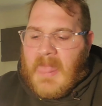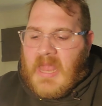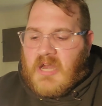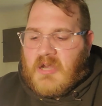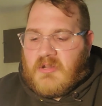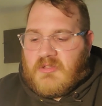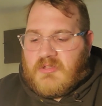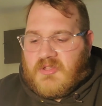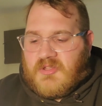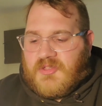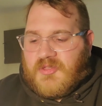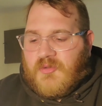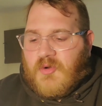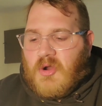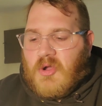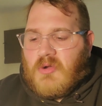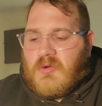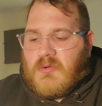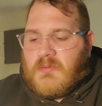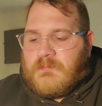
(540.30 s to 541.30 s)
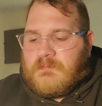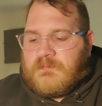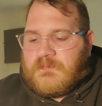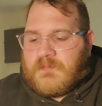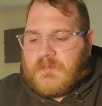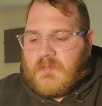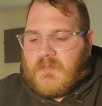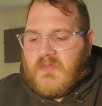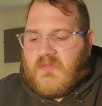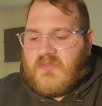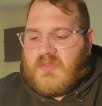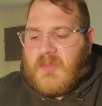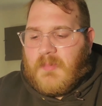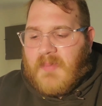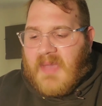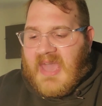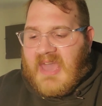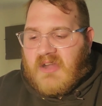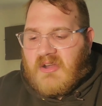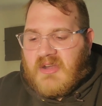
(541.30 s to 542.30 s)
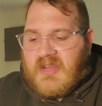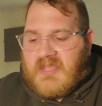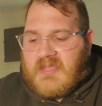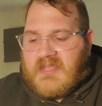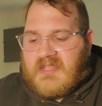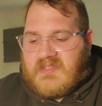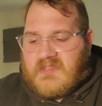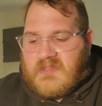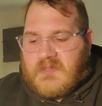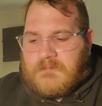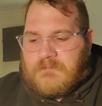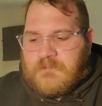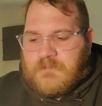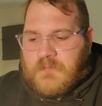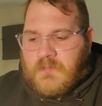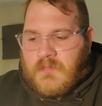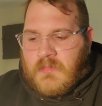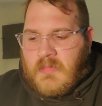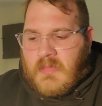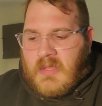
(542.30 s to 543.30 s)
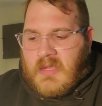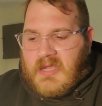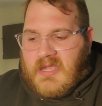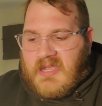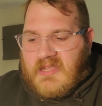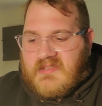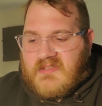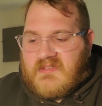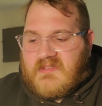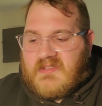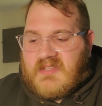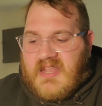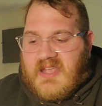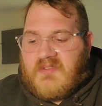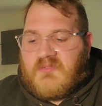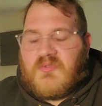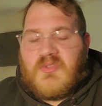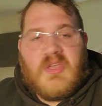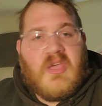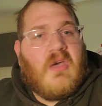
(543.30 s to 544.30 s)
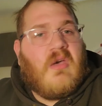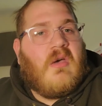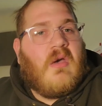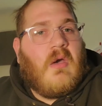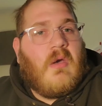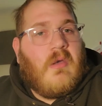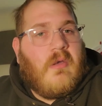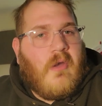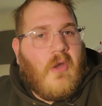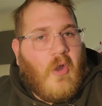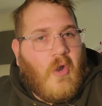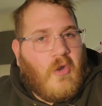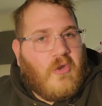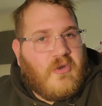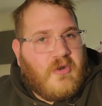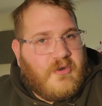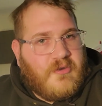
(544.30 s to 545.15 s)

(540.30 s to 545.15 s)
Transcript: Now, the throw for the battery is it's definitely a harder